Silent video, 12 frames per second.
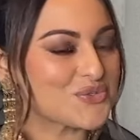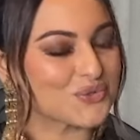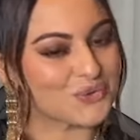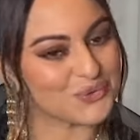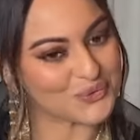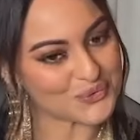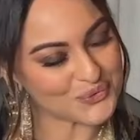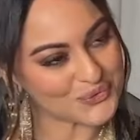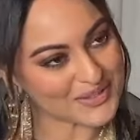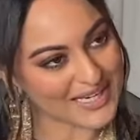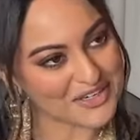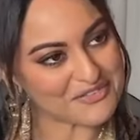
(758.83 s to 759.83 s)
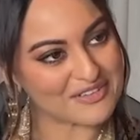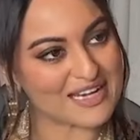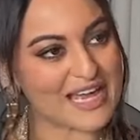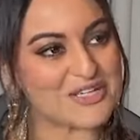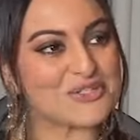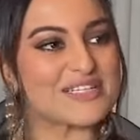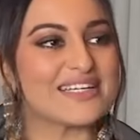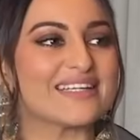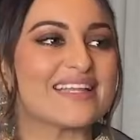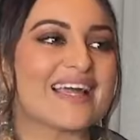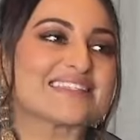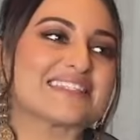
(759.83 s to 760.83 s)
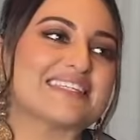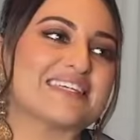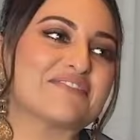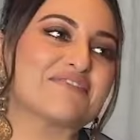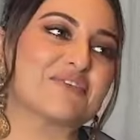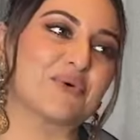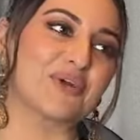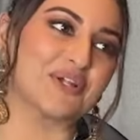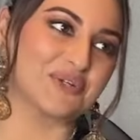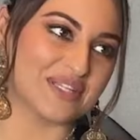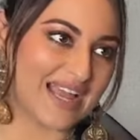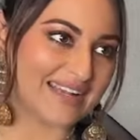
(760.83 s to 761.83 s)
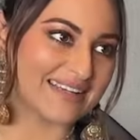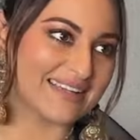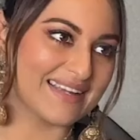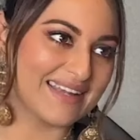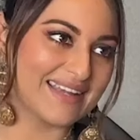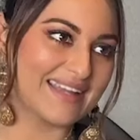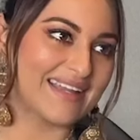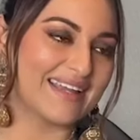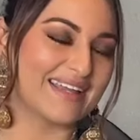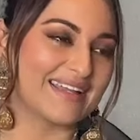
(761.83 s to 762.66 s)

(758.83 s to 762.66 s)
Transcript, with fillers: so you kind of gradually nicely flow into that yeah.